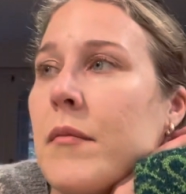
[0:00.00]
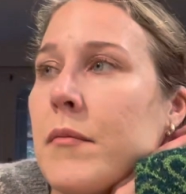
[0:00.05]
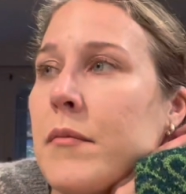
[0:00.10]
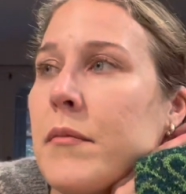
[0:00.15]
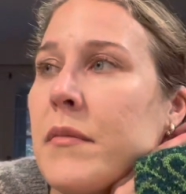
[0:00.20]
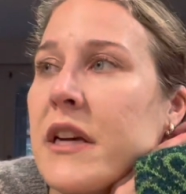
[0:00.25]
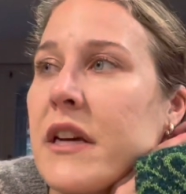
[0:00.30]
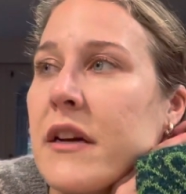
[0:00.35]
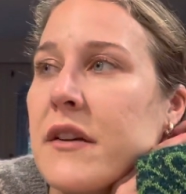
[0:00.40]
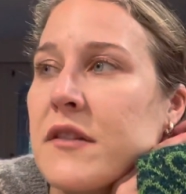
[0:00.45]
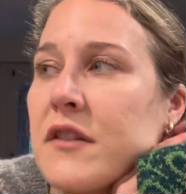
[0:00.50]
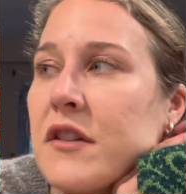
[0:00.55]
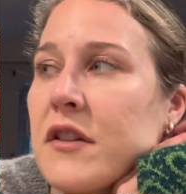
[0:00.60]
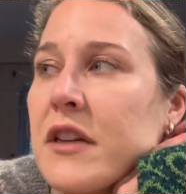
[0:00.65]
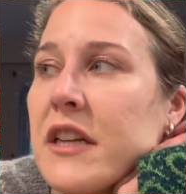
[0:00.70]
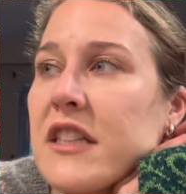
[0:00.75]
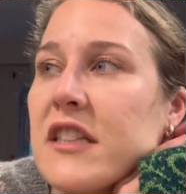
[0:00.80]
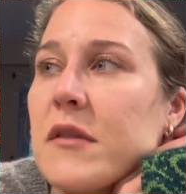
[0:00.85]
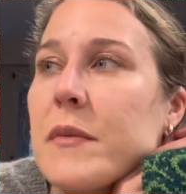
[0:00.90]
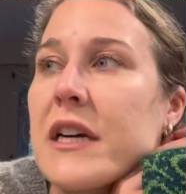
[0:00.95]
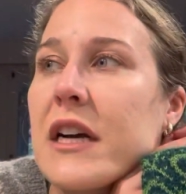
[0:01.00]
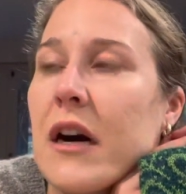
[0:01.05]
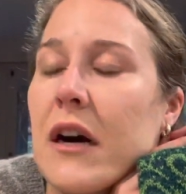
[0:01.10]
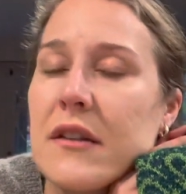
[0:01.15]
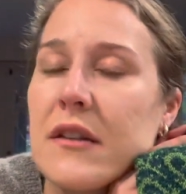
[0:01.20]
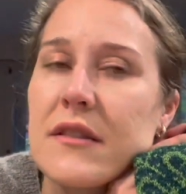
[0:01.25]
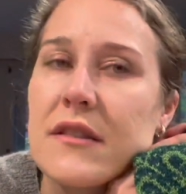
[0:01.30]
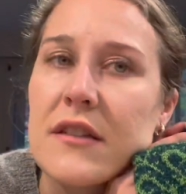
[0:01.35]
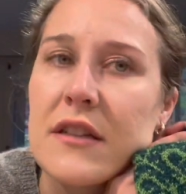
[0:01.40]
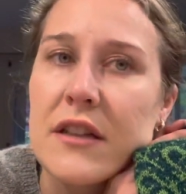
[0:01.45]
because you need to be
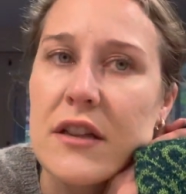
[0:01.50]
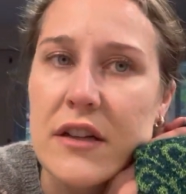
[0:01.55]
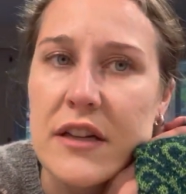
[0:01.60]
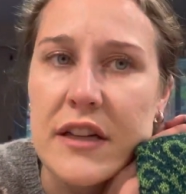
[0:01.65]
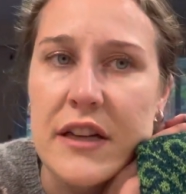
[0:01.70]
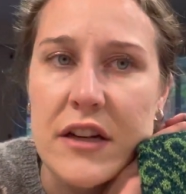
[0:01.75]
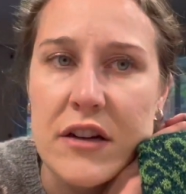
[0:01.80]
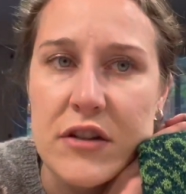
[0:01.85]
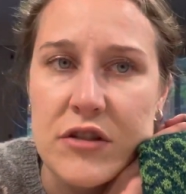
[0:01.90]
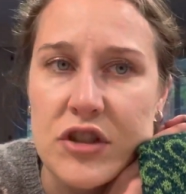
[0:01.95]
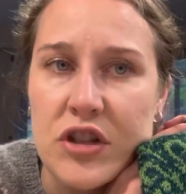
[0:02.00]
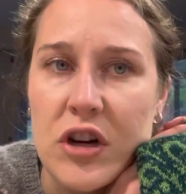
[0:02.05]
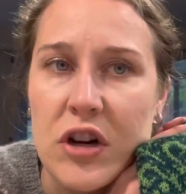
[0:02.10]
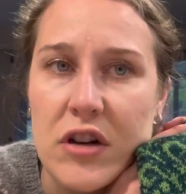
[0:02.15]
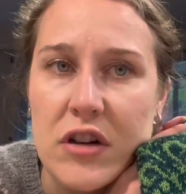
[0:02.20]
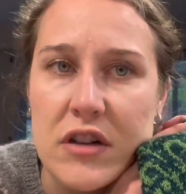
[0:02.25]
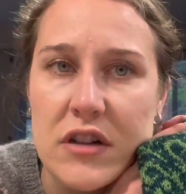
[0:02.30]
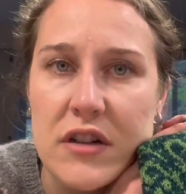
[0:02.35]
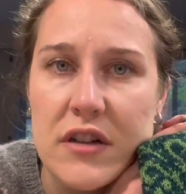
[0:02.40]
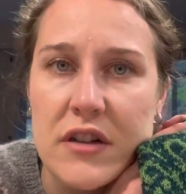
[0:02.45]
constantly looking at your chart.